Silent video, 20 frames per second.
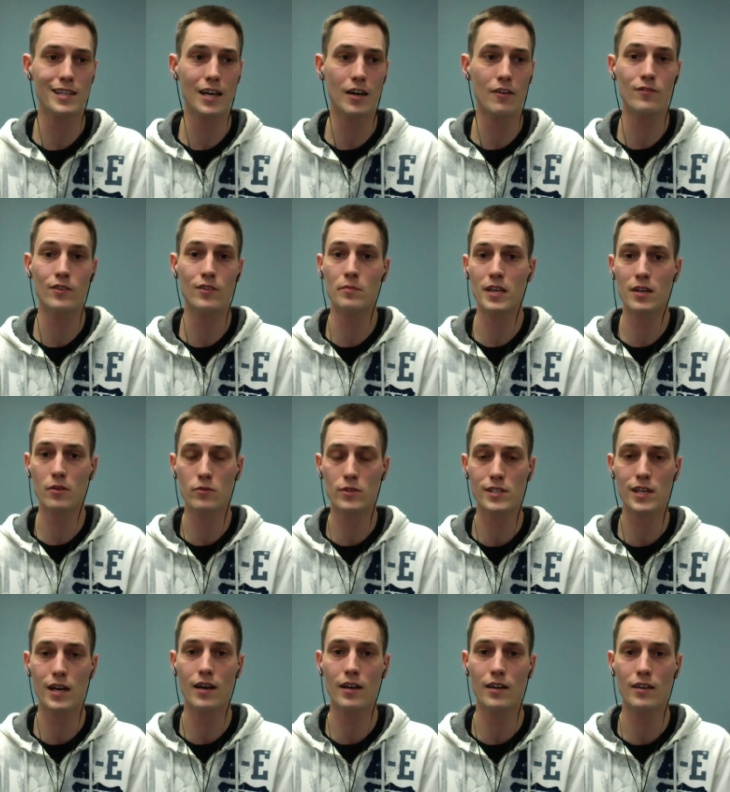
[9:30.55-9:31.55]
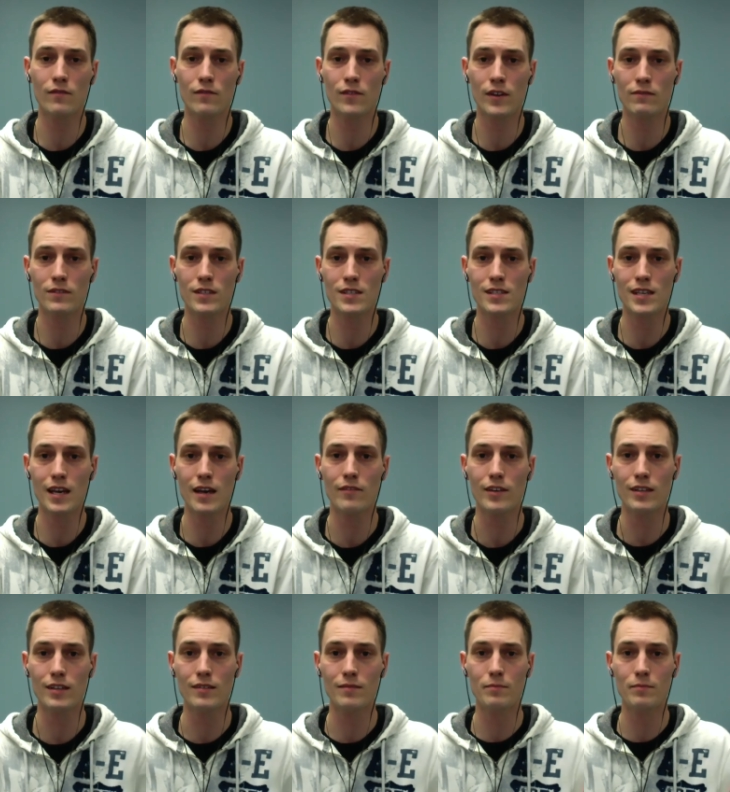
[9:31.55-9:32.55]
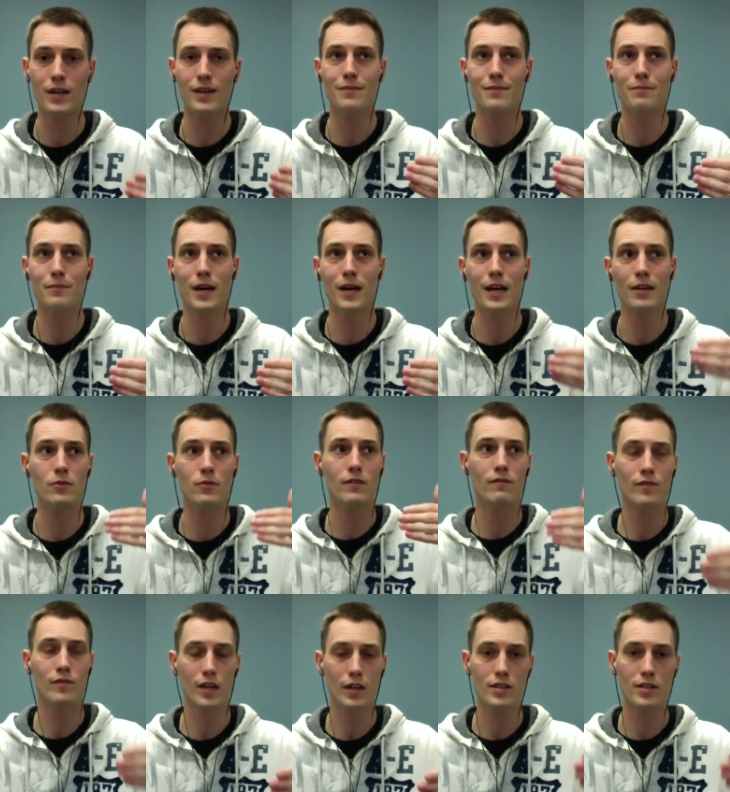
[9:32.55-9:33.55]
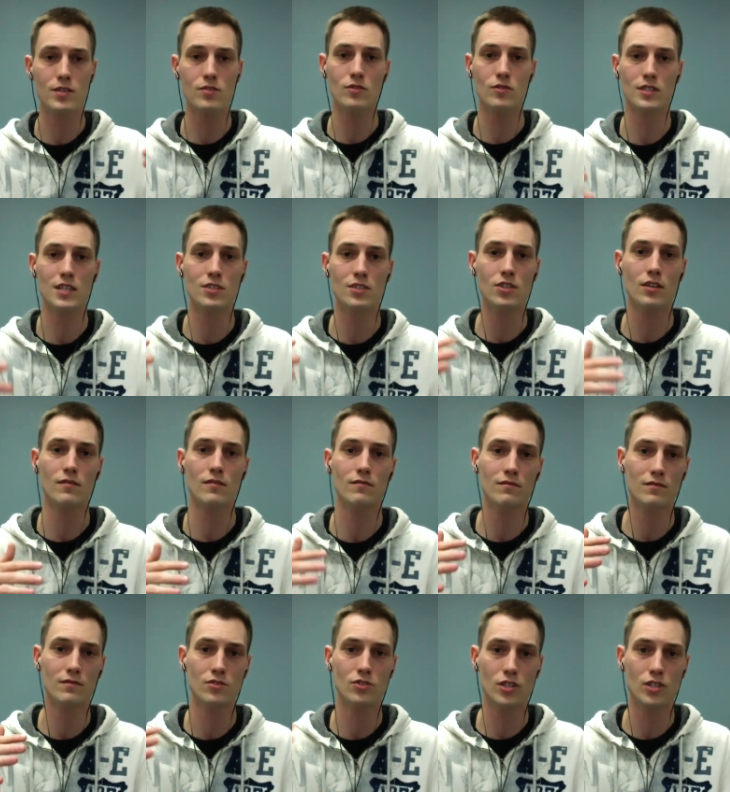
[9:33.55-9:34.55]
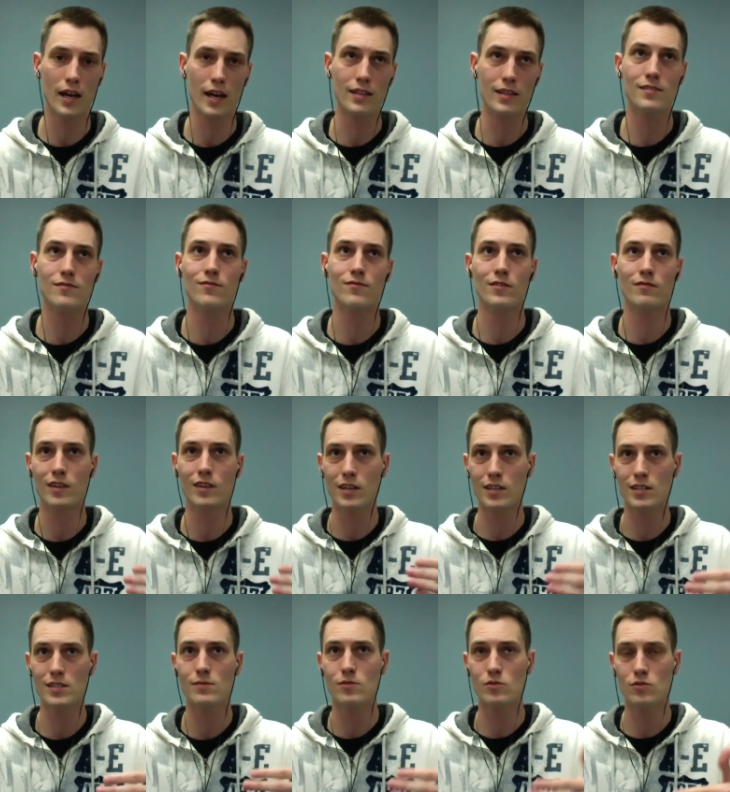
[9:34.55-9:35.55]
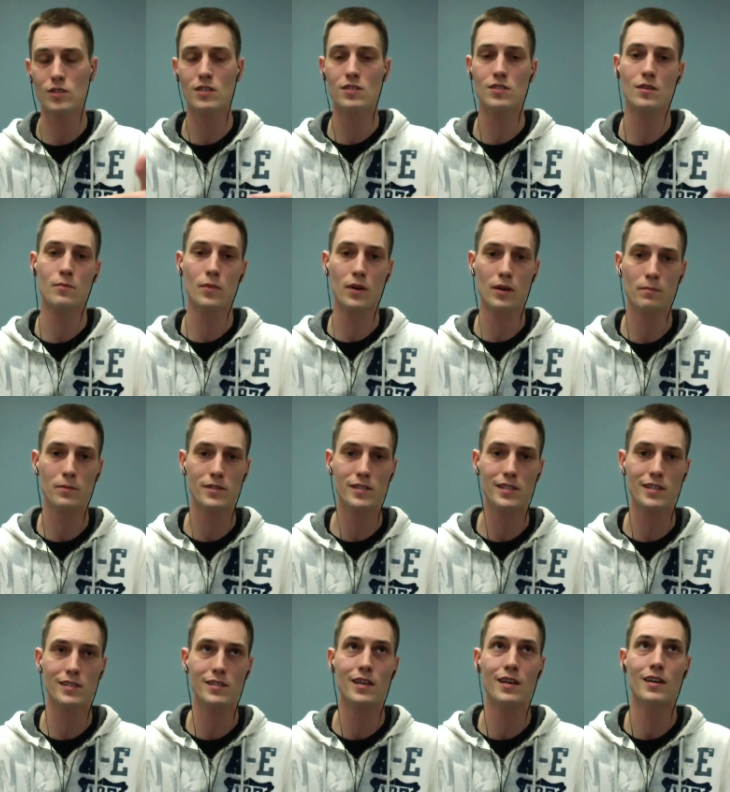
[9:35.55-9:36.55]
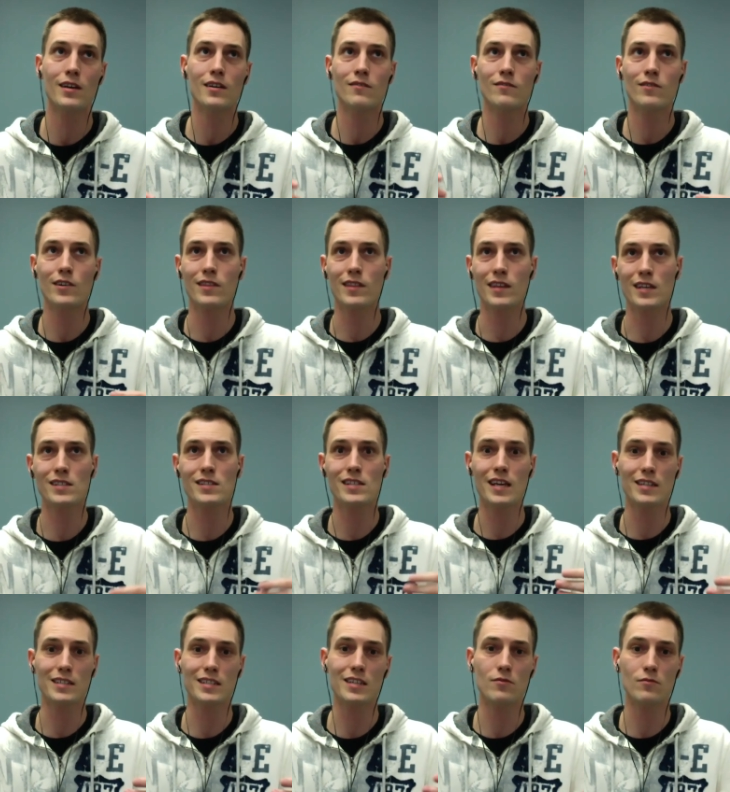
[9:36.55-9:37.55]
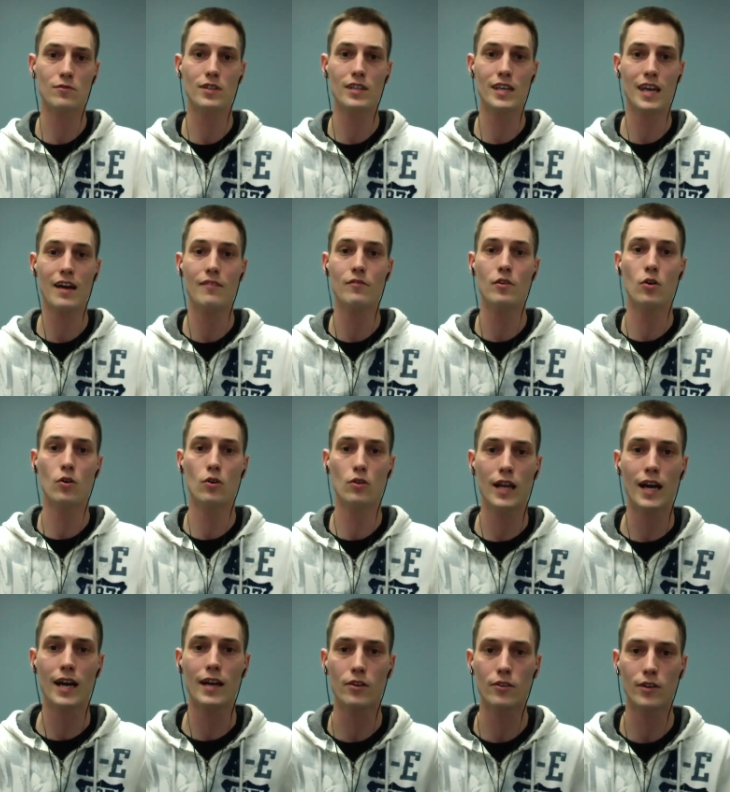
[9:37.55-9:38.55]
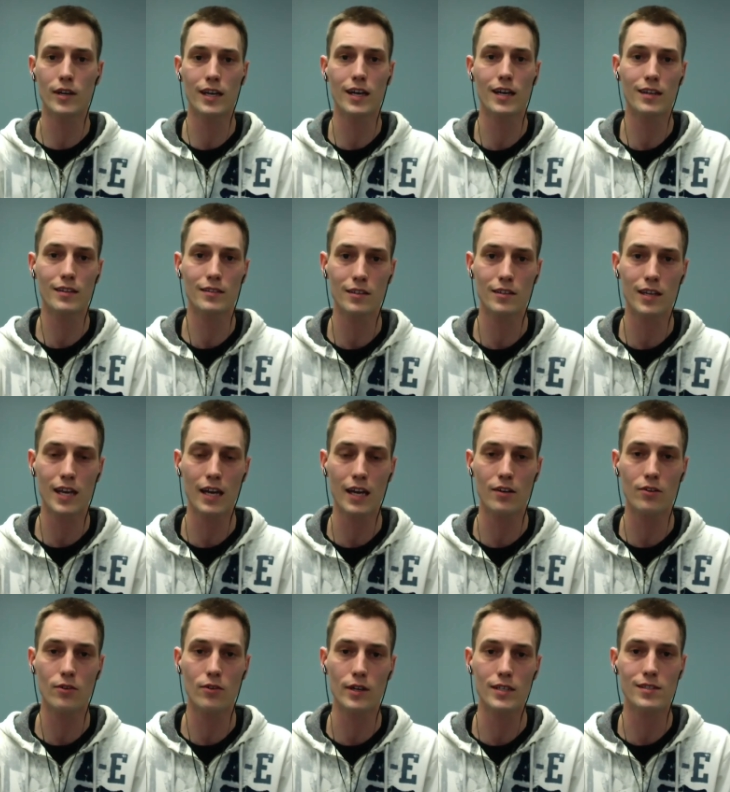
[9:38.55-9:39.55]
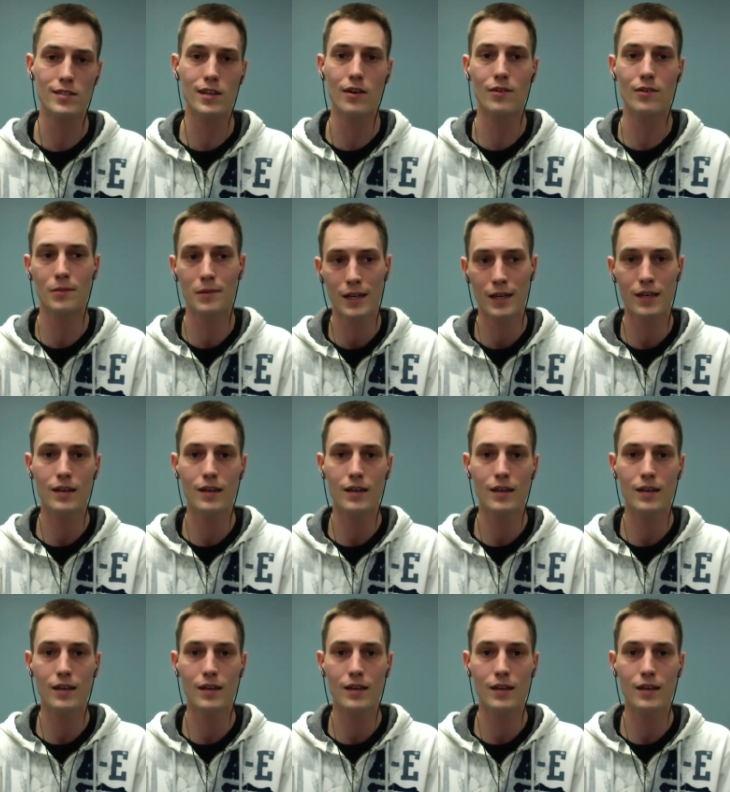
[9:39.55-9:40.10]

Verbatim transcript: Now, for me, it was 157, but mine were very strategic shots for very strategic purposes, for things that didn't really have a whole lot going on in their category. So